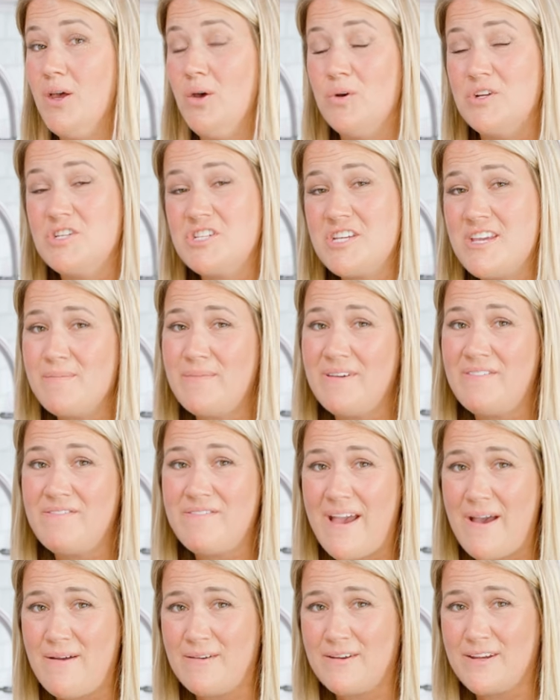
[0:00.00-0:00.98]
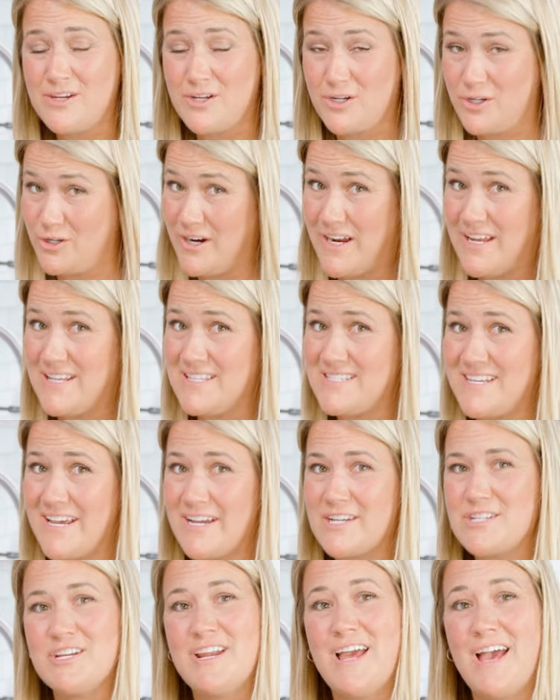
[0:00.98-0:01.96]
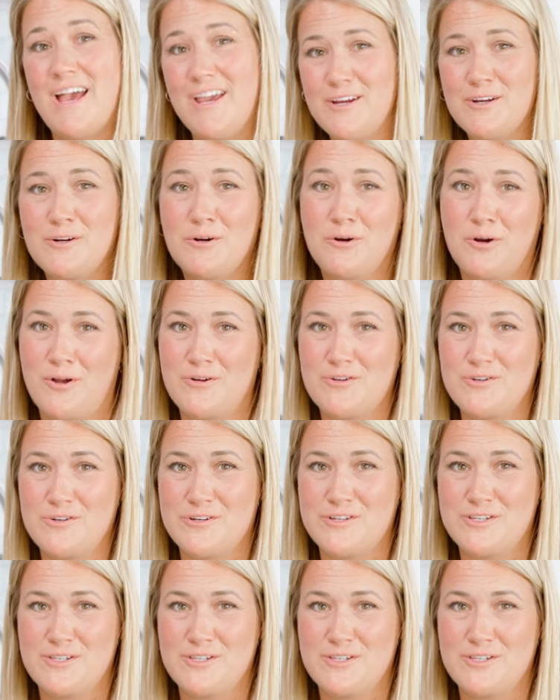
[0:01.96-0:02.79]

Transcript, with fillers: which can be found in your grain section at your grocery